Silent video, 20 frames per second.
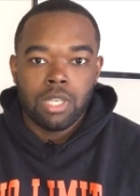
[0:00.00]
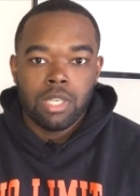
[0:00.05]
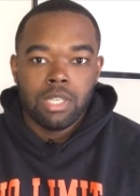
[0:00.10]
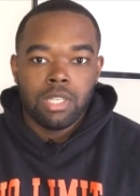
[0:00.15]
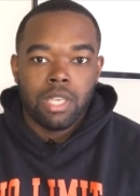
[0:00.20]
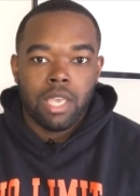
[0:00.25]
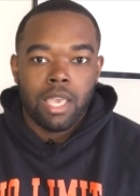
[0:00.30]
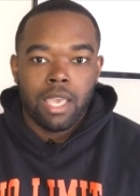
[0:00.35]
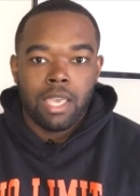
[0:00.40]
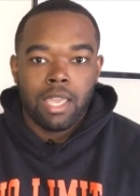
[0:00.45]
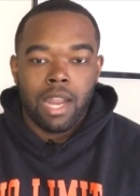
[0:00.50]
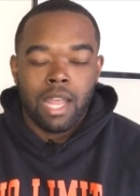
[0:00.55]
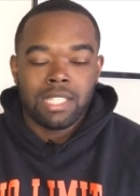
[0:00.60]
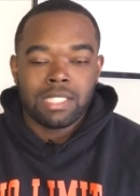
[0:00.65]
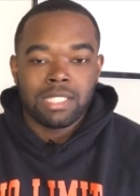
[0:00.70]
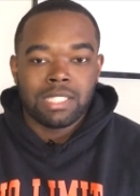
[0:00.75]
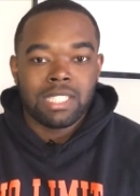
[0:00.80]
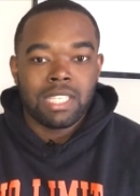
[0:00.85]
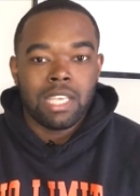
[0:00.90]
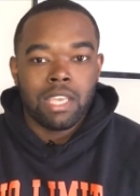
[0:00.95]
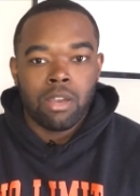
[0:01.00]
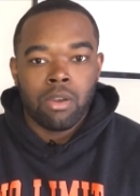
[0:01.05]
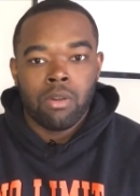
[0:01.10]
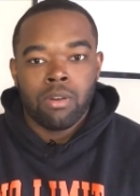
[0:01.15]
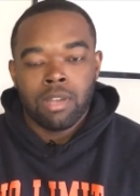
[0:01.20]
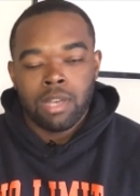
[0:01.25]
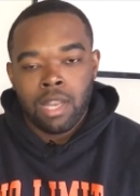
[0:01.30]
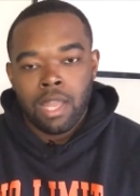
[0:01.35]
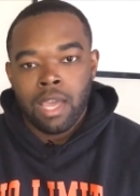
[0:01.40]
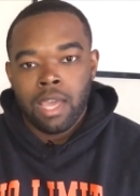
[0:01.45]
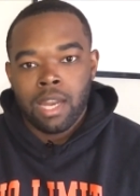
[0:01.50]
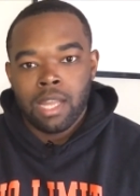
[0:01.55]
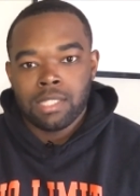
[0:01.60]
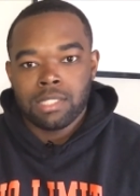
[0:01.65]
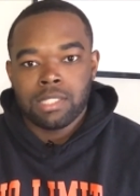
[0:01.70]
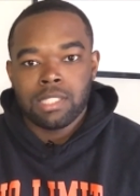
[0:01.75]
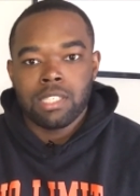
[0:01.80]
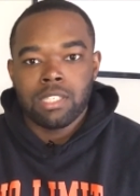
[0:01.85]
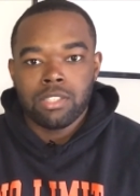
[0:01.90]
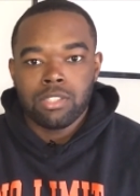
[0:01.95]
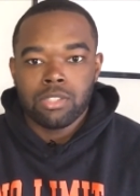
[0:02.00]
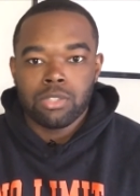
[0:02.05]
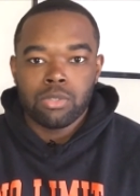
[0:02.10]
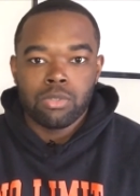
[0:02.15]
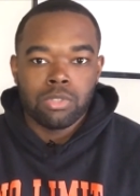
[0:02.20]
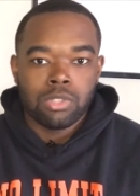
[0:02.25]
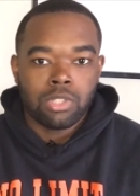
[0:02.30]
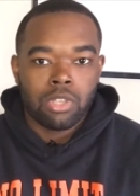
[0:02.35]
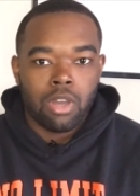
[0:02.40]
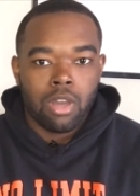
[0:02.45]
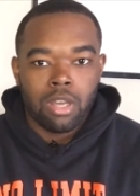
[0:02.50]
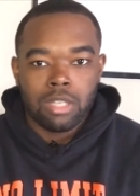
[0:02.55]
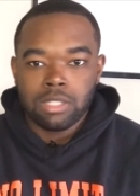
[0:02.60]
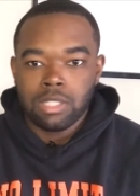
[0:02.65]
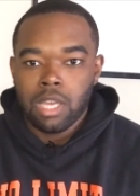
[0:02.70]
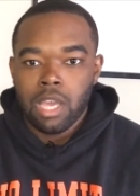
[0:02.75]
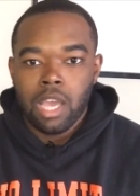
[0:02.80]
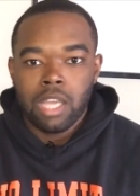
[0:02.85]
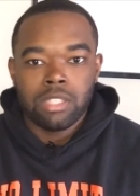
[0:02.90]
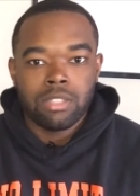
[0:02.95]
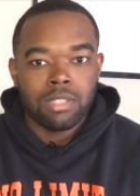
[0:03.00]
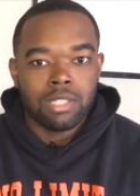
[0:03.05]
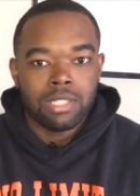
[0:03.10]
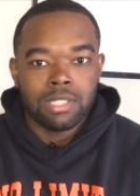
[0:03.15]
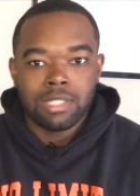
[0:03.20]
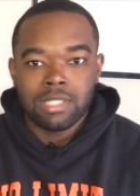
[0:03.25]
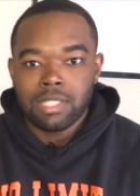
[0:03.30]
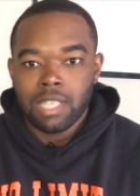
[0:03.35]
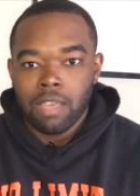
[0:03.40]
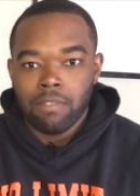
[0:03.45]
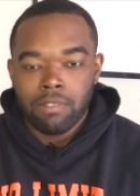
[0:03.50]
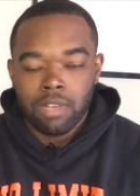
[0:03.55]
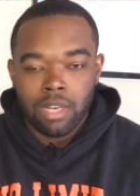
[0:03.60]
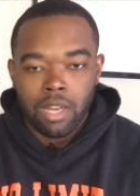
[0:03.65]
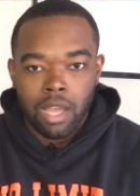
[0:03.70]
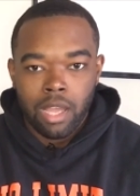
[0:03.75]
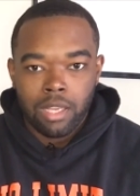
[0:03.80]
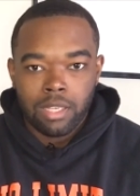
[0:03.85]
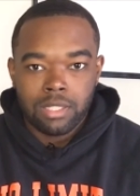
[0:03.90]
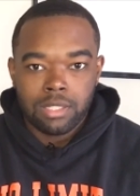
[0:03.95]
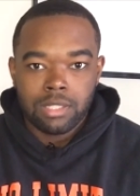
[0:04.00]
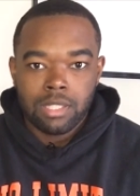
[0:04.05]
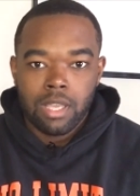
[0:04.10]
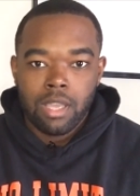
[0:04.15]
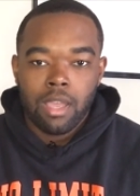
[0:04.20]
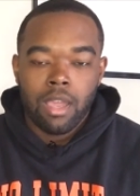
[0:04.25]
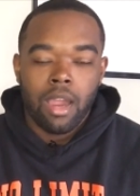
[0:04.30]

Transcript: and I see it online. I see the shoes cost $170.